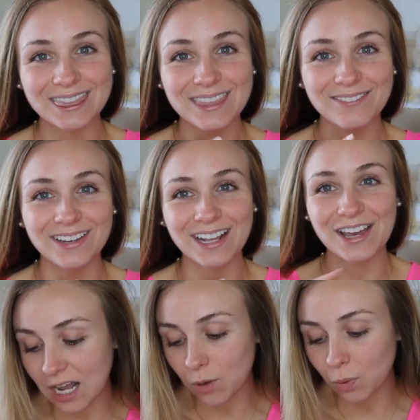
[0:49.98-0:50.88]
the video.
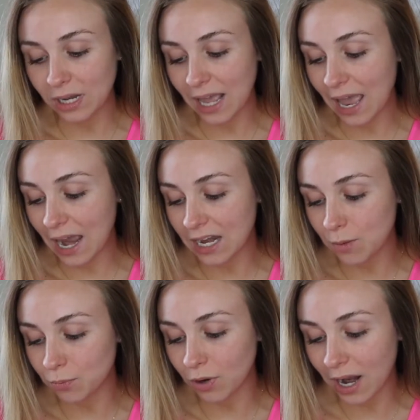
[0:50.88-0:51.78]
I went ahead
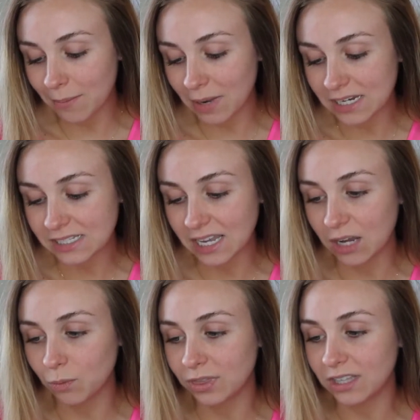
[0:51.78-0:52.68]
and primed my
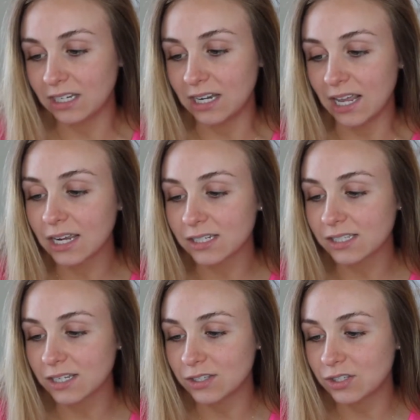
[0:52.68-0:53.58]
skin with the
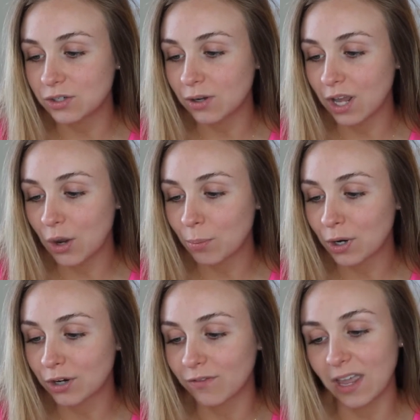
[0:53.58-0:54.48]
NYX Studio
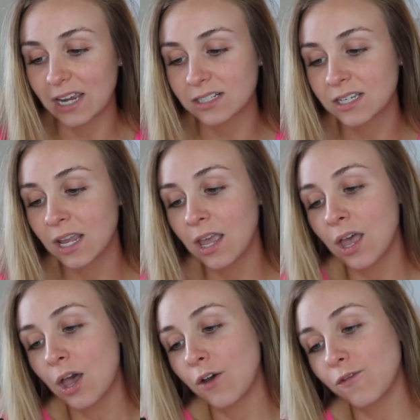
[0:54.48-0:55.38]
Perfect
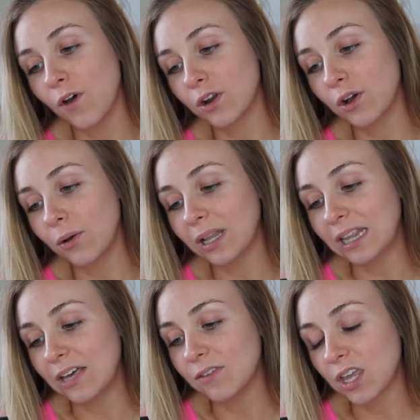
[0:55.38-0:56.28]
Photo
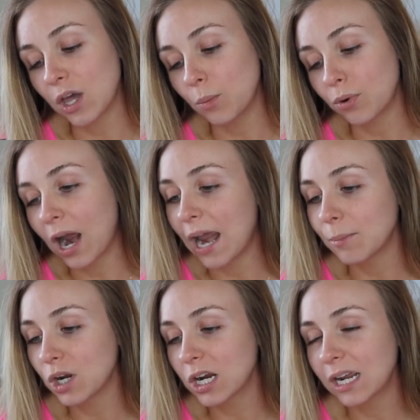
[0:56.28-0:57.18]
Loving
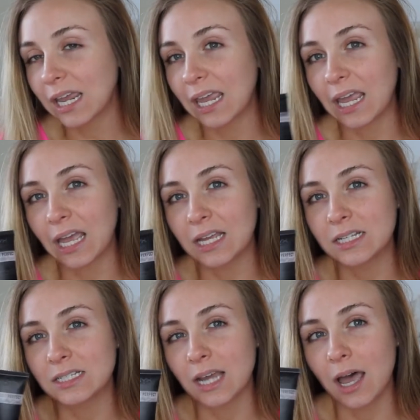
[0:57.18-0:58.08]
Primer,
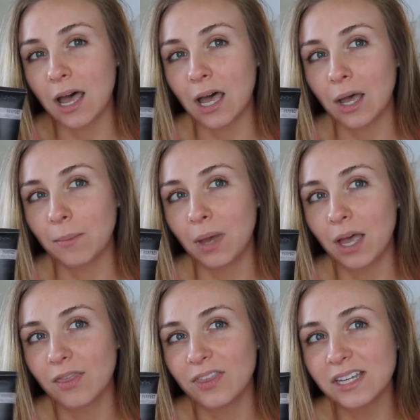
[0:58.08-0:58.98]
and
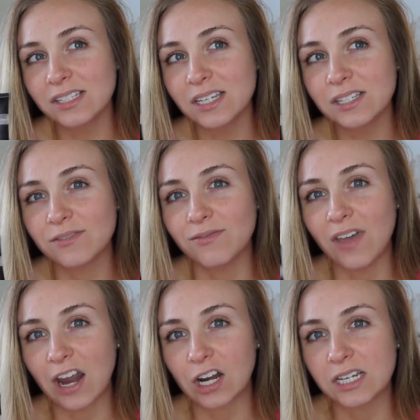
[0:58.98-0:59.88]
this is
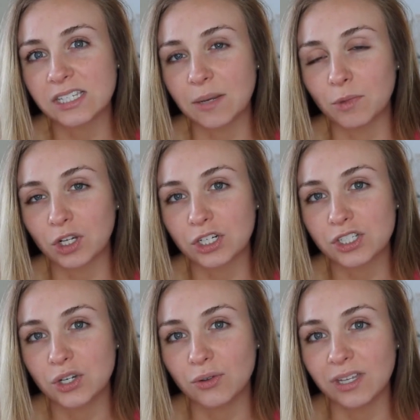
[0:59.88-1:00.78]
very similar
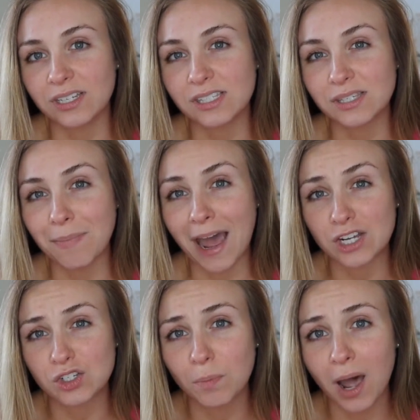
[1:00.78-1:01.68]
to the
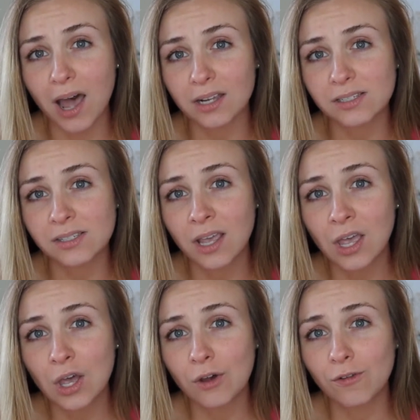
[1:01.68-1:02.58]
Smashbox
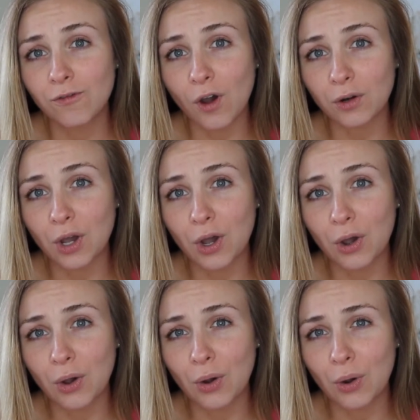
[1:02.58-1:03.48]

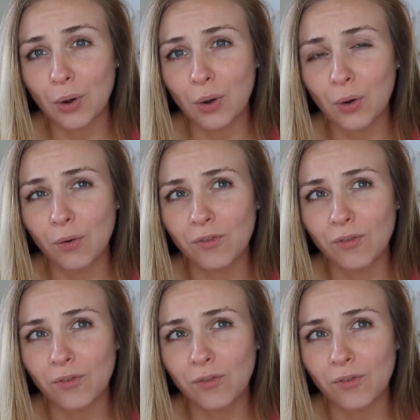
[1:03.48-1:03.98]
Photo